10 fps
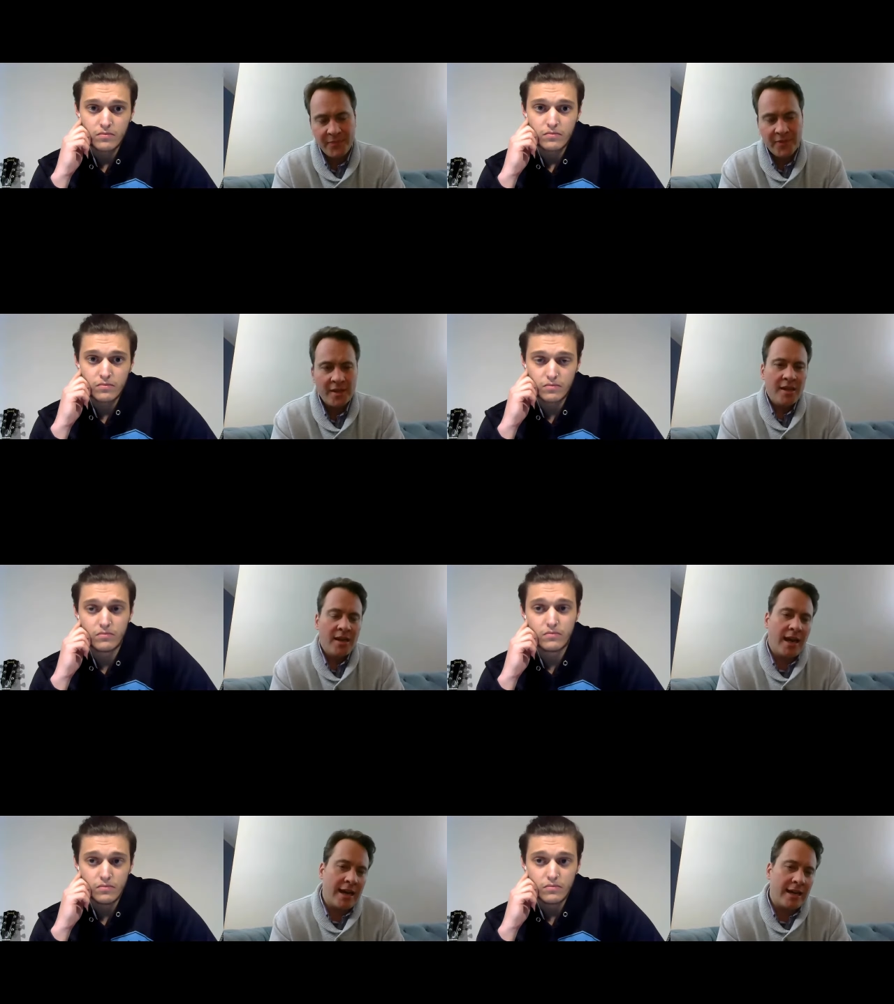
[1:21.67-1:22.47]
Speaker 1: Mm-hmm.
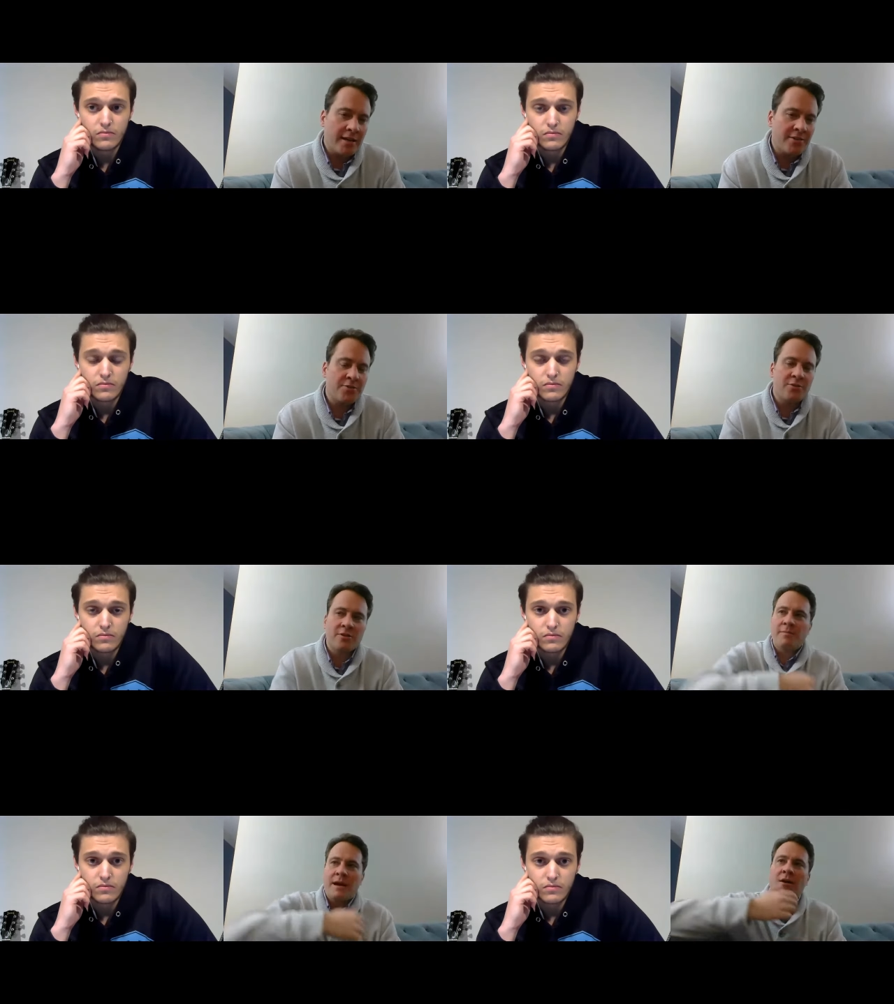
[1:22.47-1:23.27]
And I talk
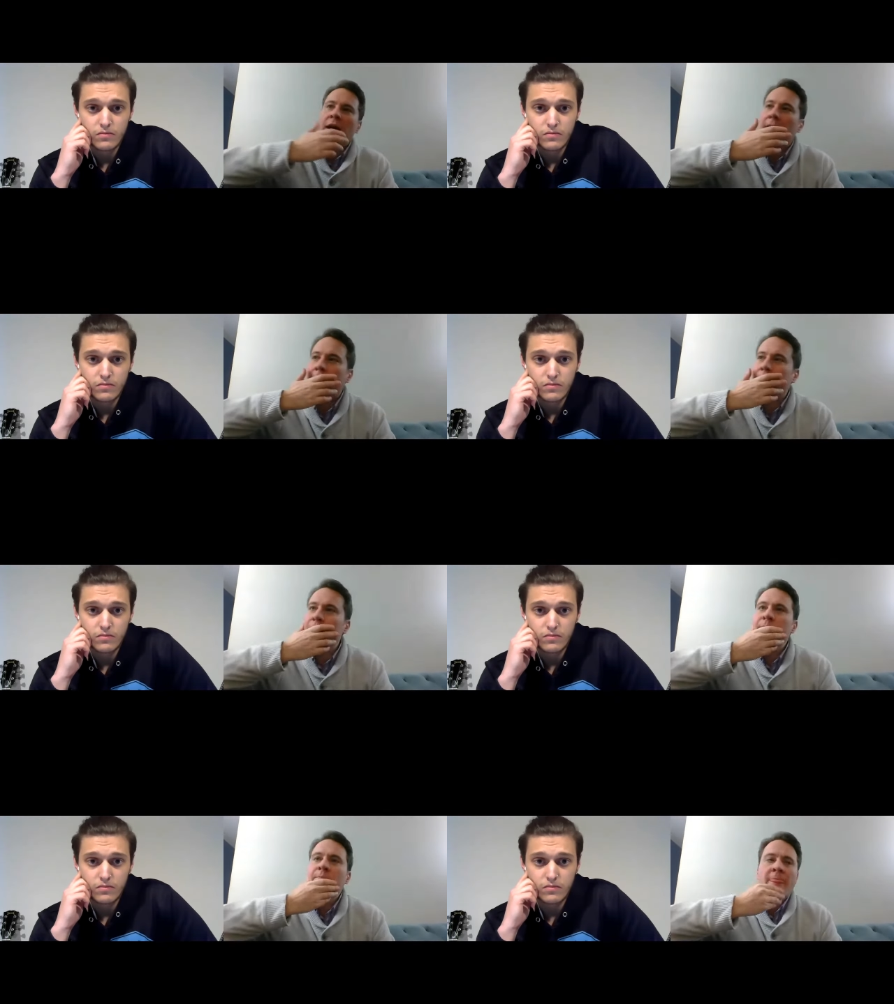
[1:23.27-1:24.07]
about how,
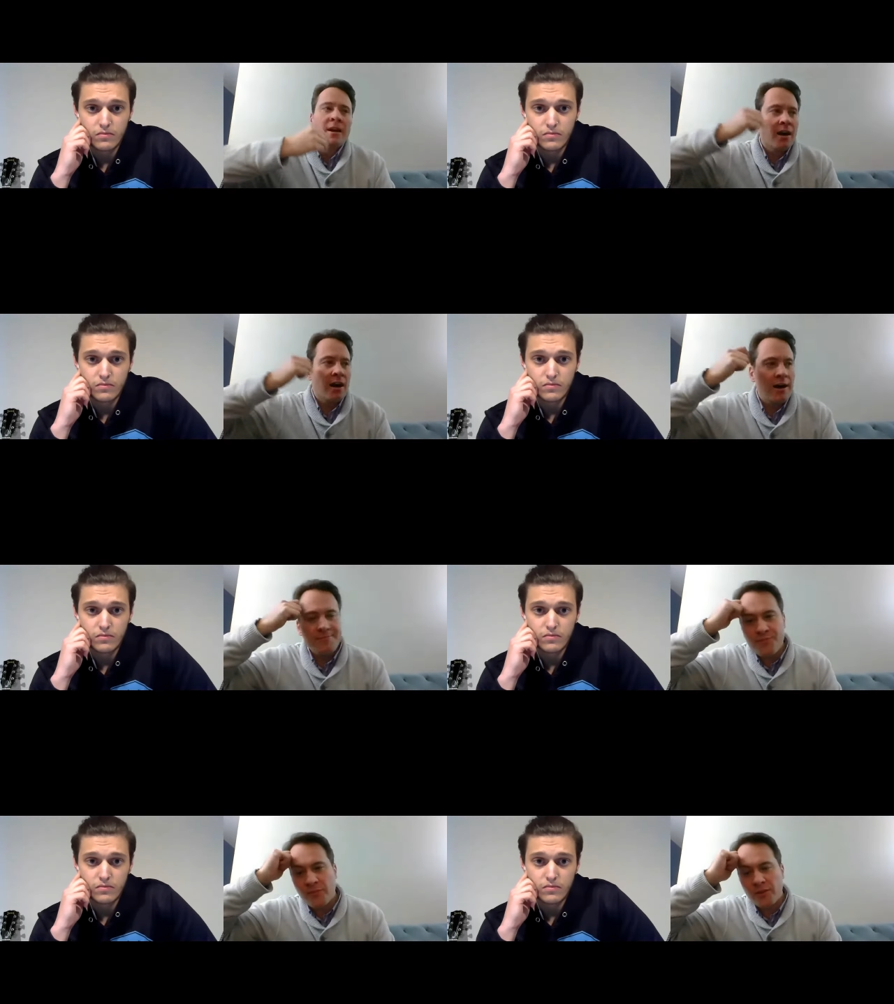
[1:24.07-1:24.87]

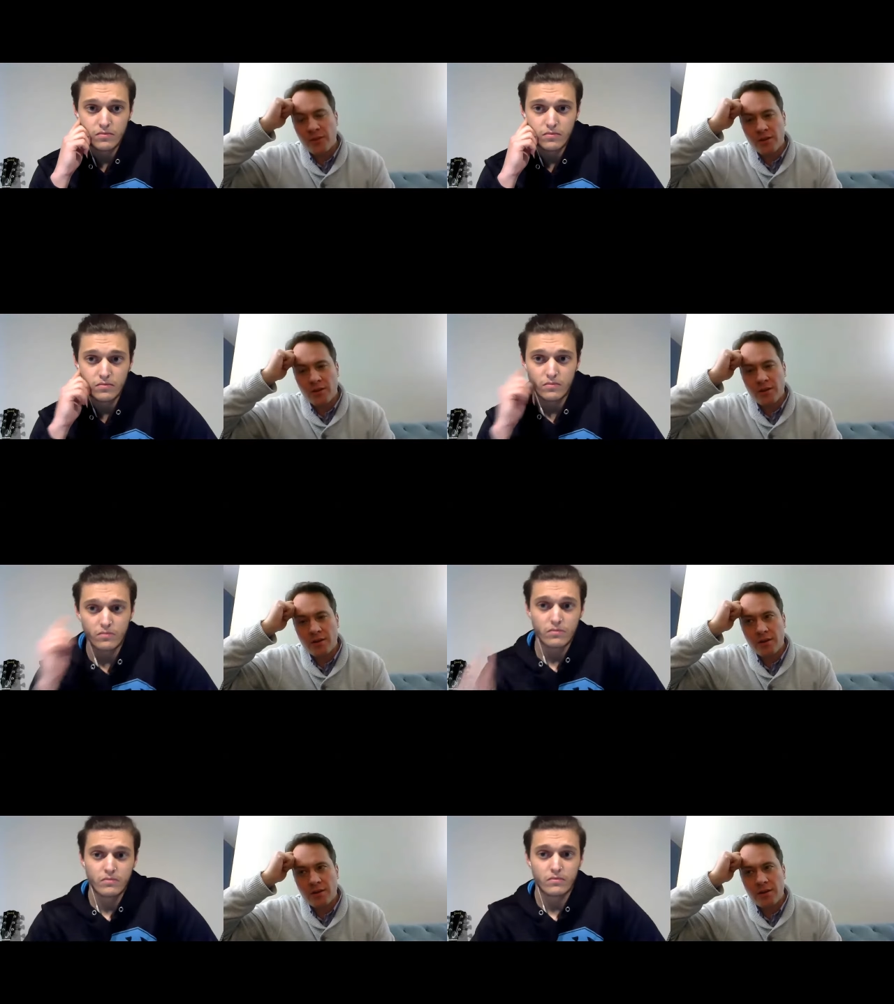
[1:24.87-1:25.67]

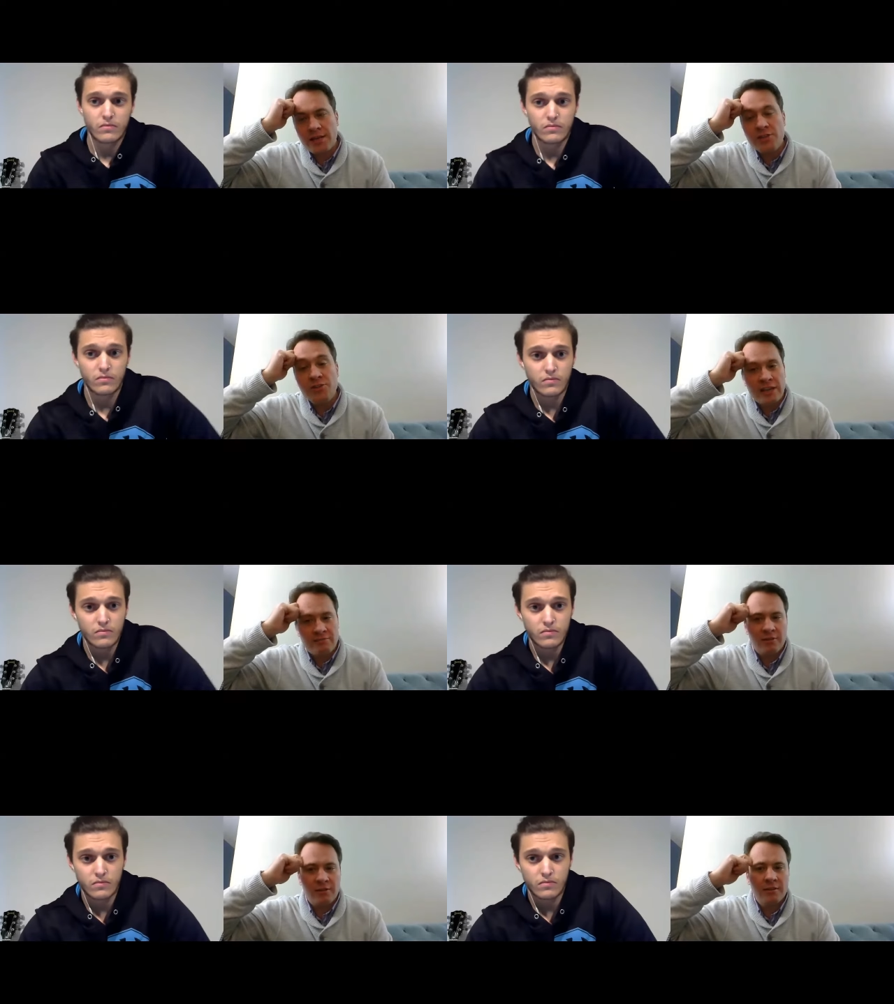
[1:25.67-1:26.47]
in
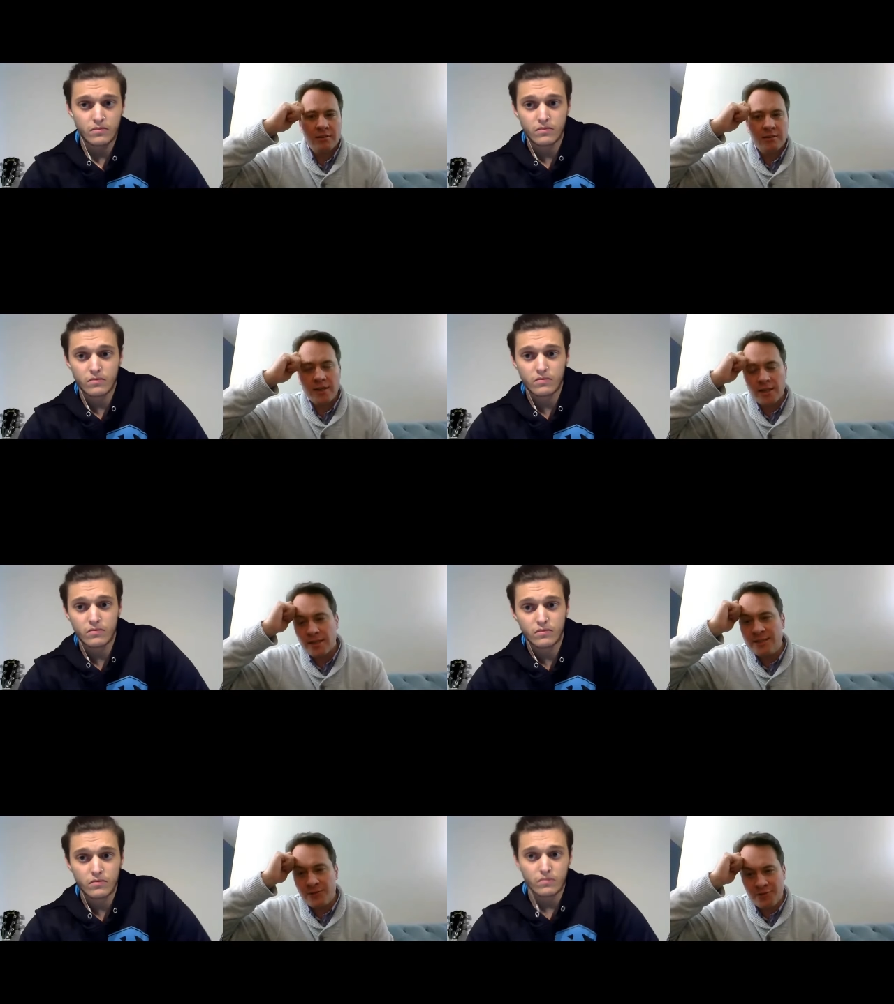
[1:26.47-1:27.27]
general,
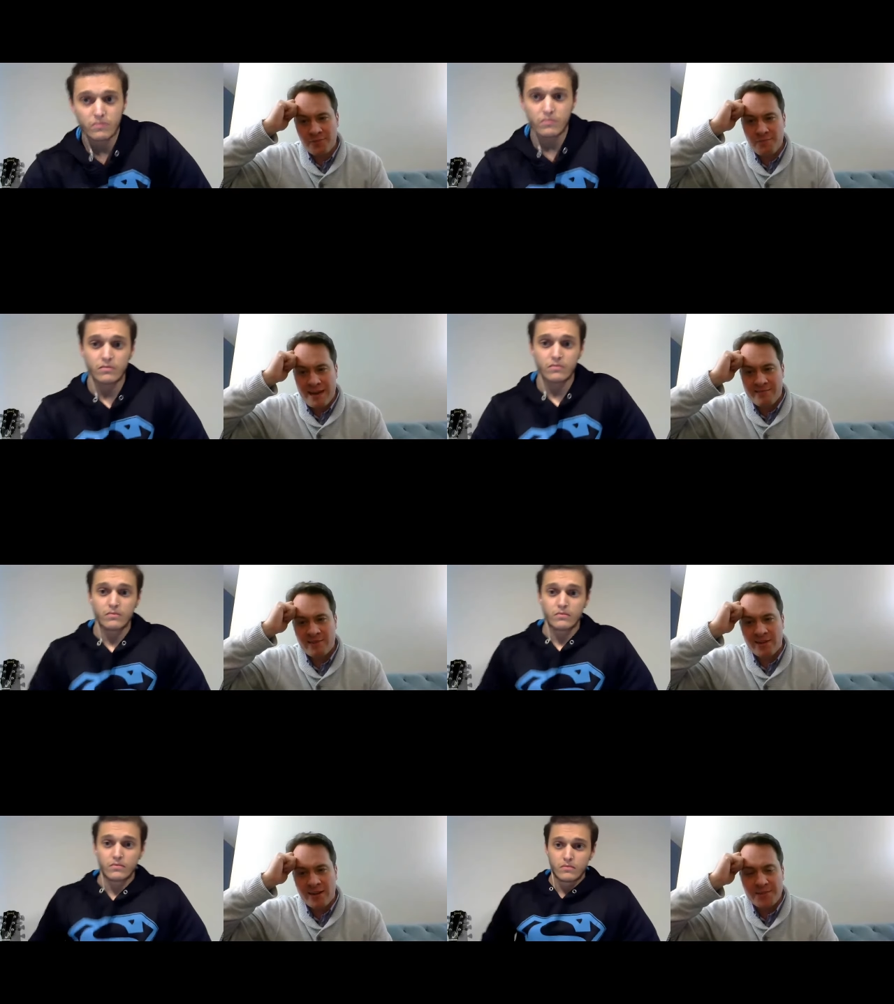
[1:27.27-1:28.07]
different
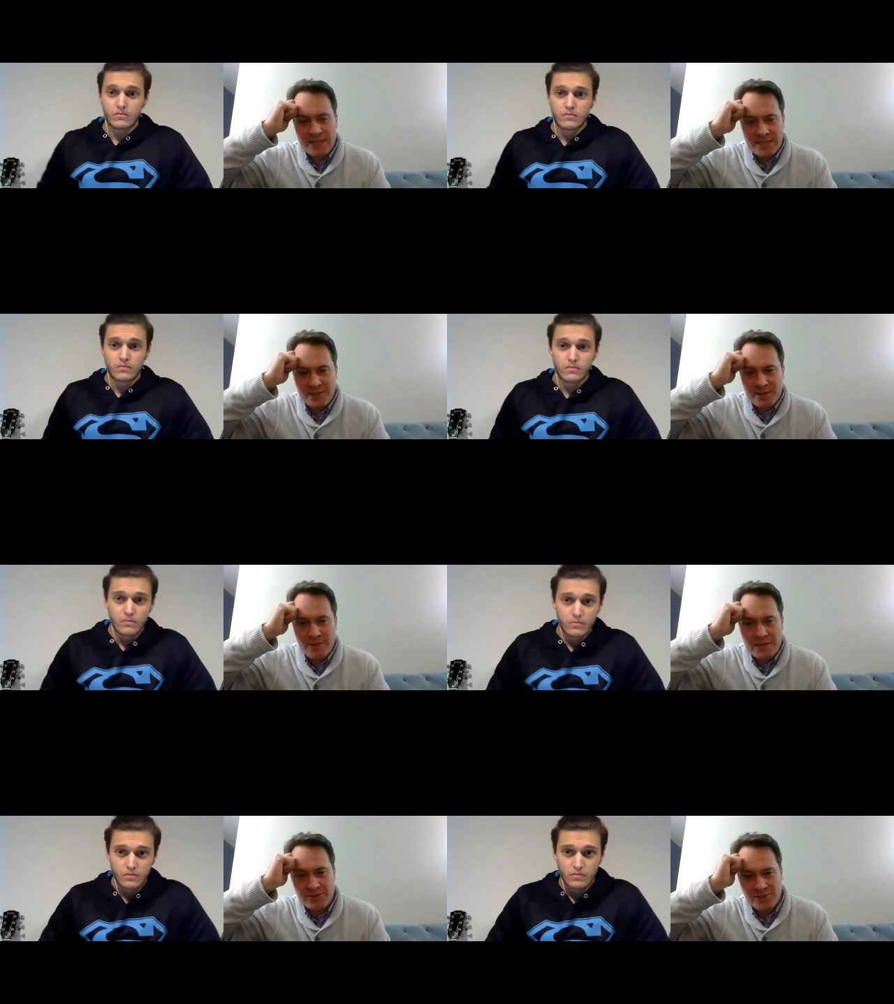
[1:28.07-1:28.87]
paradigms
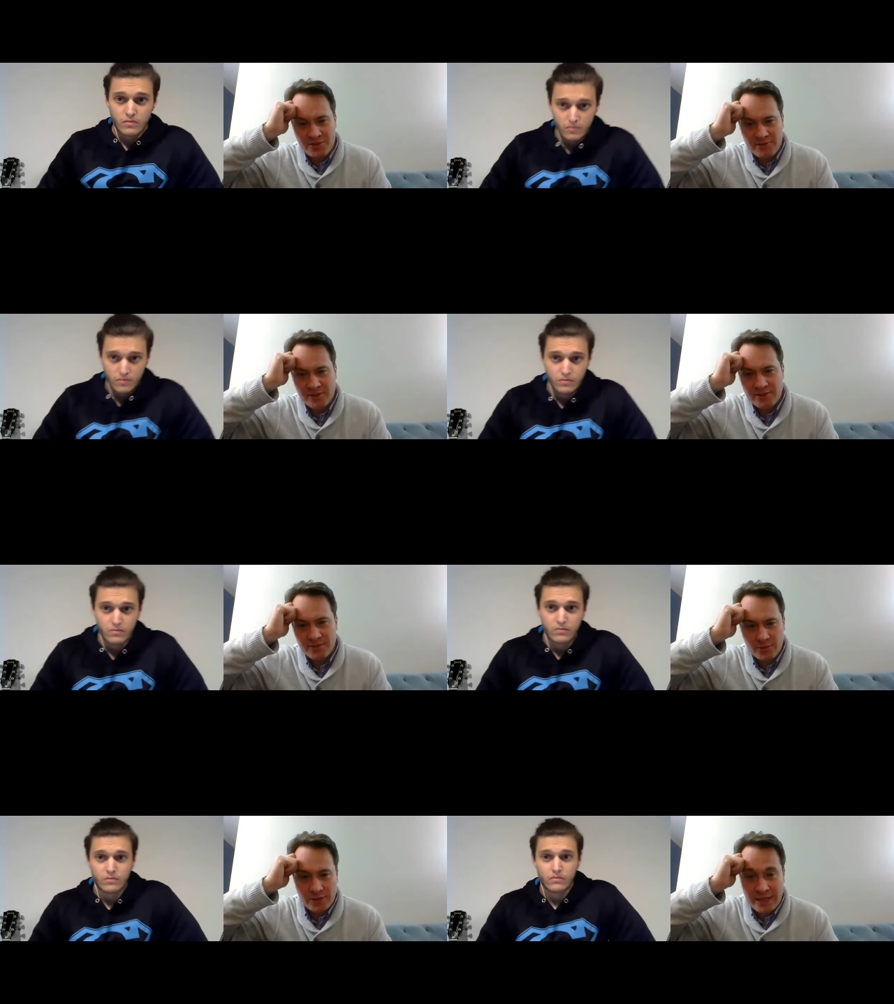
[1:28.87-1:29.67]
incommensurate
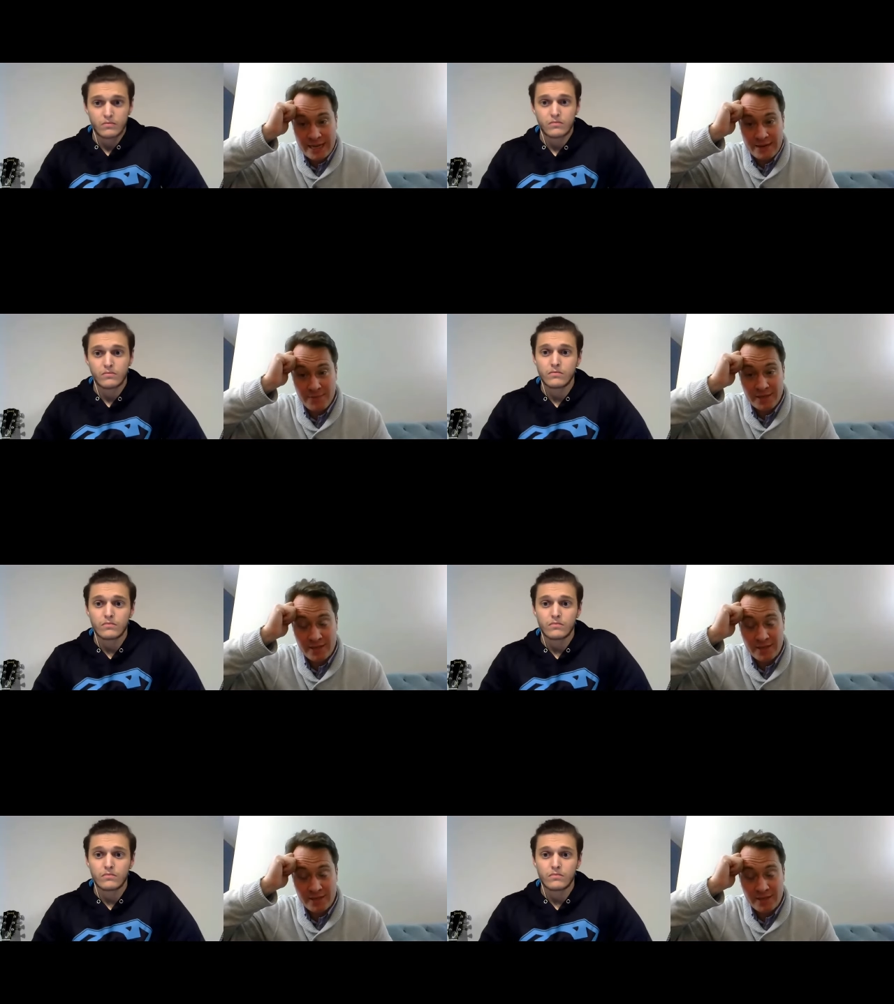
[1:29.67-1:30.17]
or can be